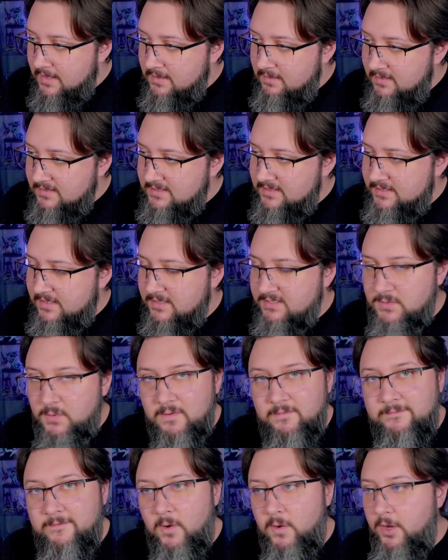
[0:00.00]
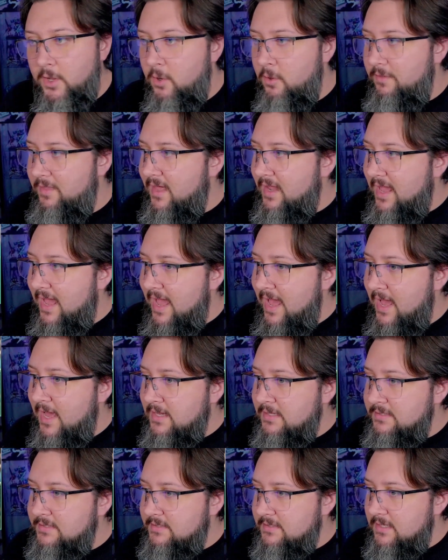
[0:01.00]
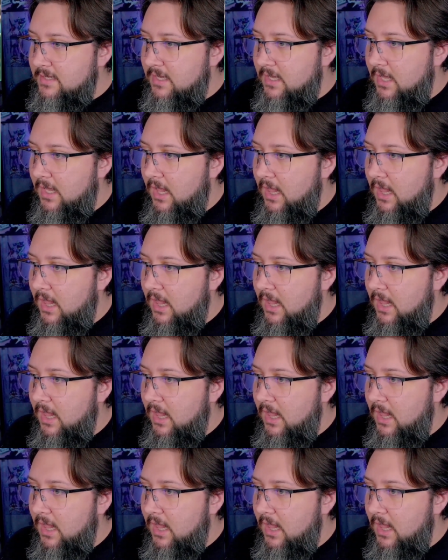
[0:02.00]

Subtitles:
This is also a photo that has a